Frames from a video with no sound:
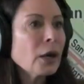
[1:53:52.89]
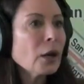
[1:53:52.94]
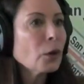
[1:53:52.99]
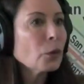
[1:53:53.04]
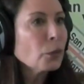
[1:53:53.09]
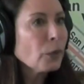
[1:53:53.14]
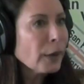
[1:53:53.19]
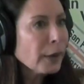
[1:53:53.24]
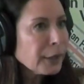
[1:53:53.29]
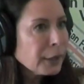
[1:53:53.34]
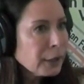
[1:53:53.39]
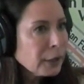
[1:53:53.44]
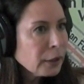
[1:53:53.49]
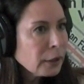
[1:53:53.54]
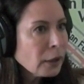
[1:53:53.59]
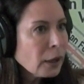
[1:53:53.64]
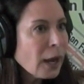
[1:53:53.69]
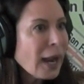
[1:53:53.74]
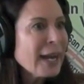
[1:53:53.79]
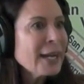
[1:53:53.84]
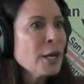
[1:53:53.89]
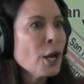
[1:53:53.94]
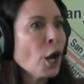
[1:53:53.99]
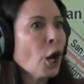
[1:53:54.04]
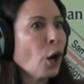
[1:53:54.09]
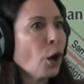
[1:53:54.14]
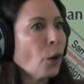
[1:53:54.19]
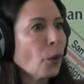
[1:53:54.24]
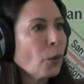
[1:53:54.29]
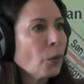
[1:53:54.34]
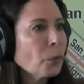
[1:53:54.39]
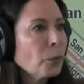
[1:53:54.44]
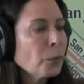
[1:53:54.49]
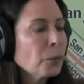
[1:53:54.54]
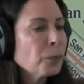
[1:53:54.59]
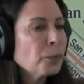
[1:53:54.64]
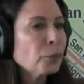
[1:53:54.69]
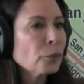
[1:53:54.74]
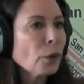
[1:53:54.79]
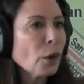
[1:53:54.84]
know, and why? Right? I know.
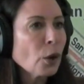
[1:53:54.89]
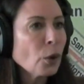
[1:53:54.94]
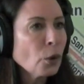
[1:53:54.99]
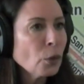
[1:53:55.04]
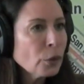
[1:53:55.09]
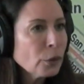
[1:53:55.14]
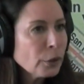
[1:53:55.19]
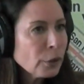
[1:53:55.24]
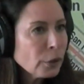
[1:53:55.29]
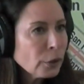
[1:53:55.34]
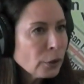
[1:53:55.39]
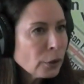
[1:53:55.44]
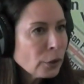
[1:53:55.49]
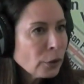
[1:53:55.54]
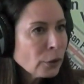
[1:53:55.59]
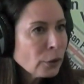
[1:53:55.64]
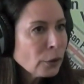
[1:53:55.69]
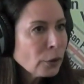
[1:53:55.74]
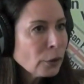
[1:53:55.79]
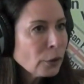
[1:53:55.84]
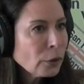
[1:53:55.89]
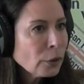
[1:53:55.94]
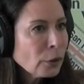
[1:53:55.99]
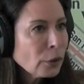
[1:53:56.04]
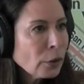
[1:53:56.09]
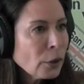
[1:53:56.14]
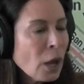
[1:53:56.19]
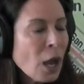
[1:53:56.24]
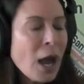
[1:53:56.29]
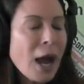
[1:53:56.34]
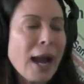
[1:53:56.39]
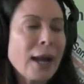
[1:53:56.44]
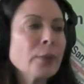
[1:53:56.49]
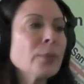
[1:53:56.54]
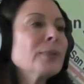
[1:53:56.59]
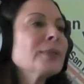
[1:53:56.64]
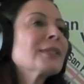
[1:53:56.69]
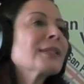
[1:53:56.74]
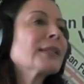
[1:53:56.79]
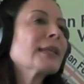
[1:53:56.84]
Broke, I
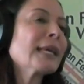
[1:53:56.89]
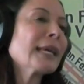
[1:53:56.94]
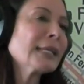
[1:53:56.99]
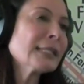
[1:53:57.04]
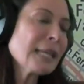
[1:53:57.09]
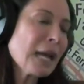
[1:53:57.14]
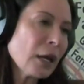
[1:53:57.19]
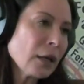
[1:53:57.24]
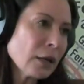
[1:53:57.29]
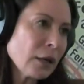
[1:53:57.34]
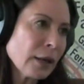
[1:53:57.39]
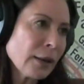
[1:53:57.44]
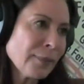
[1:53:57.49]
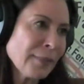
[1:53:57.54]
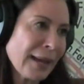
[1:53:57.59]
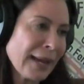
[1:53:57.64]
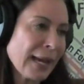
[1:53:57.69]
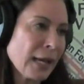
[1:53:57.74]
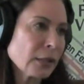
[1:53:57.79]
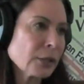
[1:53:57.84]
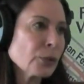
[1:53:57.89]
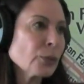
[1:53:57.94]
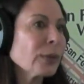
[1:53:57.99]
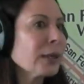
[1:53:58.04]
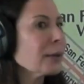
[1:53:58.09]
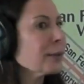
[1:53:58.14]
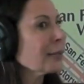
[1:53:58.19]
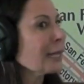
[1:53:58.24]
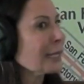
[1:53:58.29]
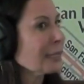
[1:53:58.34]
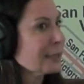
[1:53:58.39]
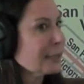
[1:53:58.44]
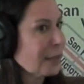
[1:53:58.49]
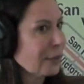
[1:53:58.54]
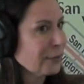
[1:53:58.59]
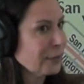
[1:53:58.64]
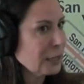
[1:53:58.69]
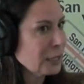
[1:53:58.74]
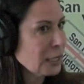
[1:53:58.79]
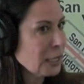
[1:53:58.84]
was kicked out of my house when I was like
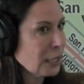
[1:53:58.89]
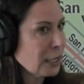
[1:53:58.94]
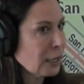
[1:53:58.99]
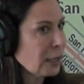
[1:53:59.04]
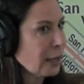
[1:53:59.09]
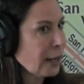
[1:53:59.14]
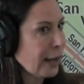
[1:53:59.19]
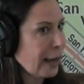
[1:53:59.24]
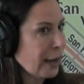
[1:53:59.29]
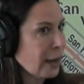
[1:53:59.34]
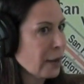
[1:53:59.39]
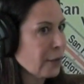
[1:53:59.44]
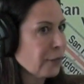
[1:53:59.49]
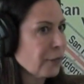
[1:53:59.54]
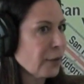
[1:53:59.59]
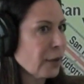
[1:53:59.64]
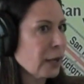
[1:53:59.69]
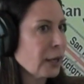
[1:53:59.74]
17 and a half.